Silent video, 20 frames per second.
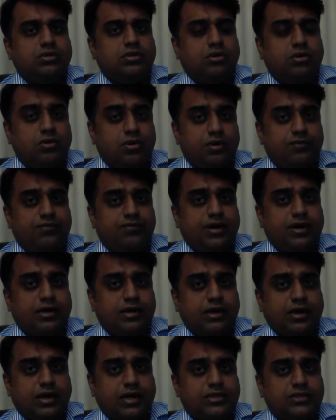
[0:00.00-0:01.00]
the
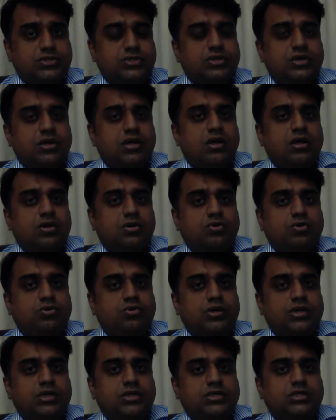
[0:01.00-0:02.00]
glorified Christ,
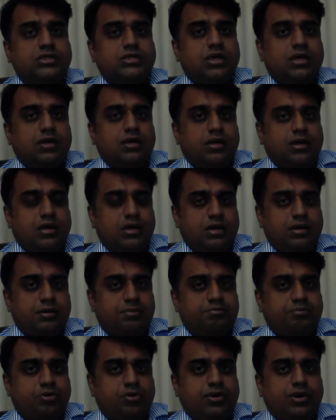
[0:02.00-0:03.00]
who is
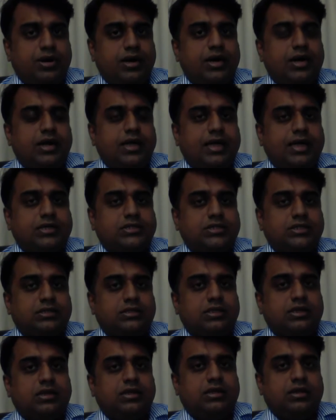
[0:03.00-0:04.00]
portrayed as
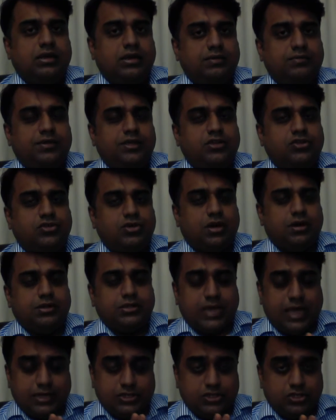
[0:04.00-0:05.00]
the living,
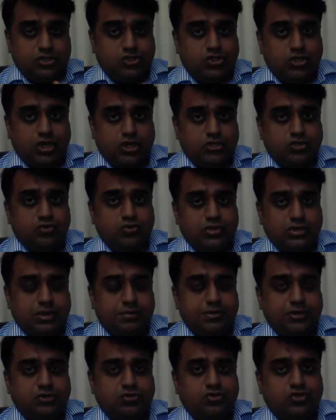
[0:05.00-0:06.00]
as the judge, who's
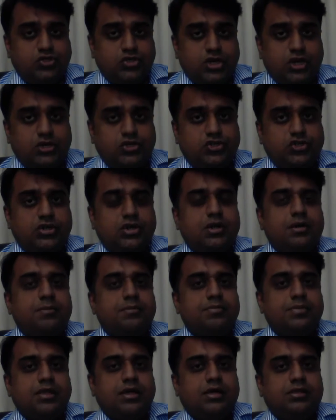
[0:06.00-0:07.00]
coming to judge
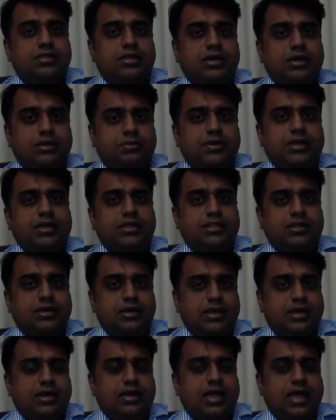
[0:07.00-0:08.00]
the living and the
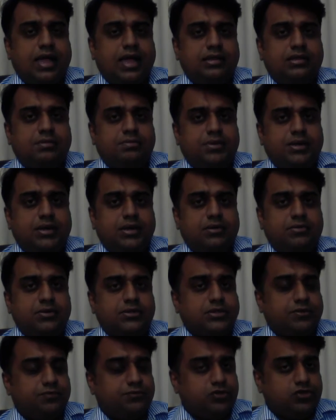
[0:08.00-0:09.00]
dead and the
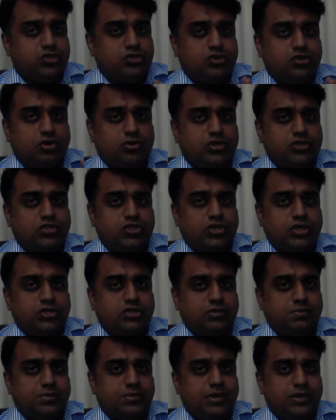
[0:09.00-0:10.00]
believers. Of course, he's not going to
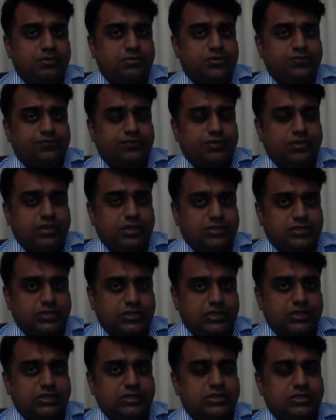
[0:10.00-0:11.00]
judge the believers for their
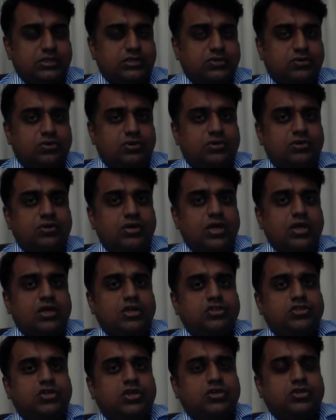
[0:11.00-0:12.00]
sins. He's going to
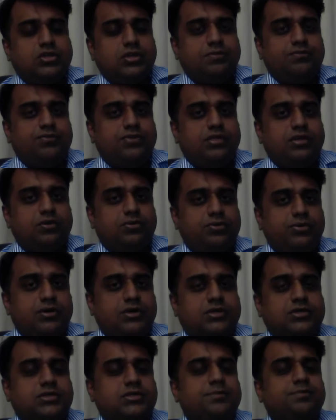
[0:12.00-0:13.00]
judge them for their
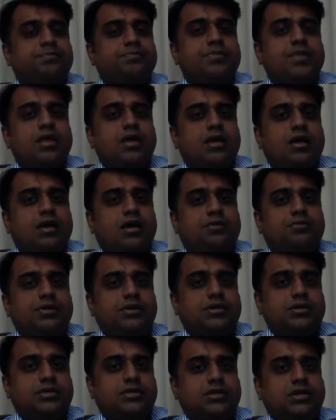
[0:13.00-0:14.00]
works.
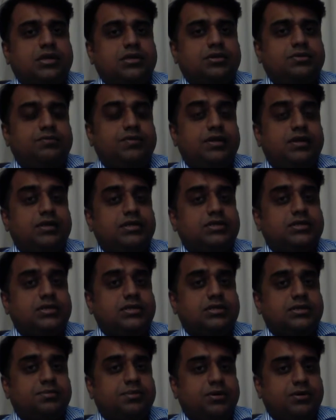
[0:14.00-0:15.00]
We'll
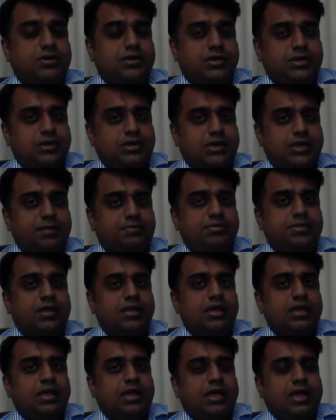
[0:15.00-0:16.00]
discuss about it in depth.
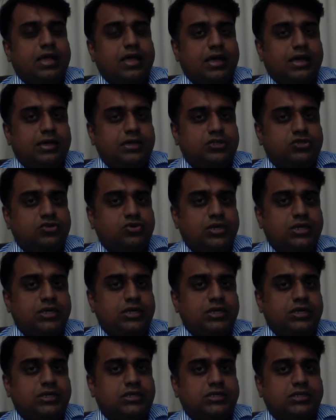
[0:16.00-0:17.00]
So
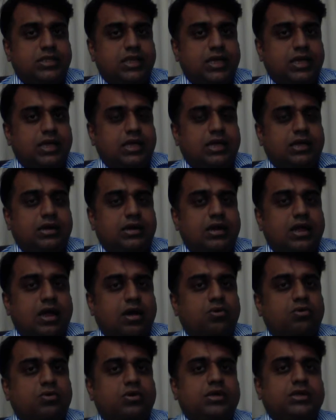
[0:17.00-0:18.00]
he is there
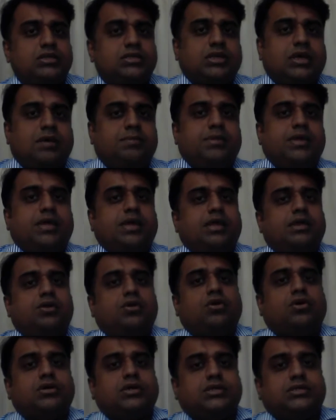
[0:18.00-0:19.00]
now. He's coming
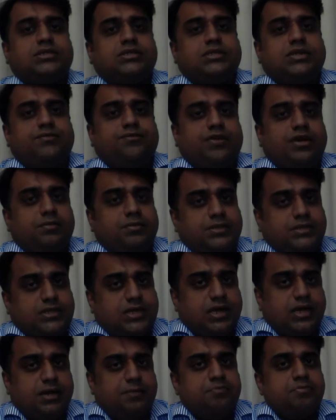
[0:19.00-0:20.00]
not as a suffering
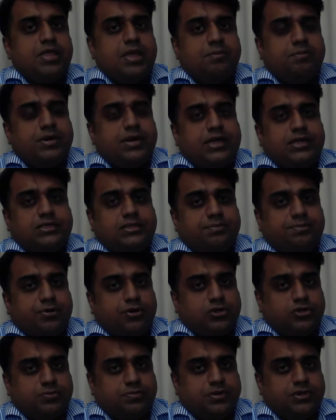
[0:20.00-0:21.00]
Messiah, but as a
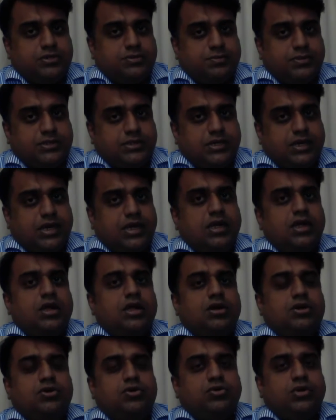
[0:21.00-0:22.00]
prosperous Messiah
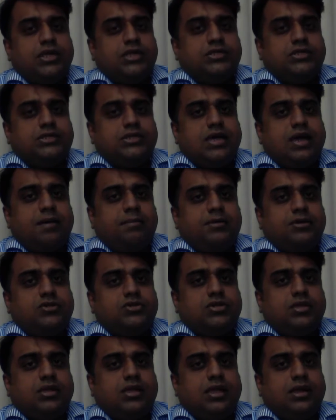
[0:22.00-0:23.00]
to
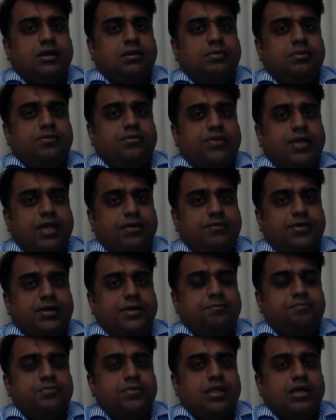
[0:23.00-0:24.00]
establish the kingdom of
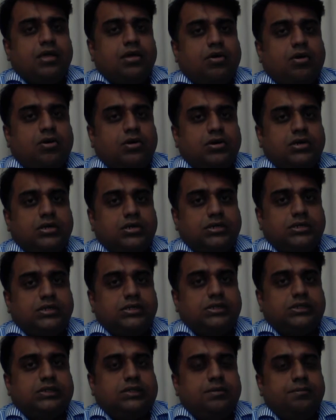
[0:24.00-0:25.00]
heaven on
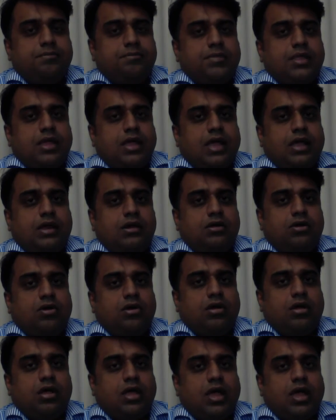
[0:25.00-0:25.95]
earth and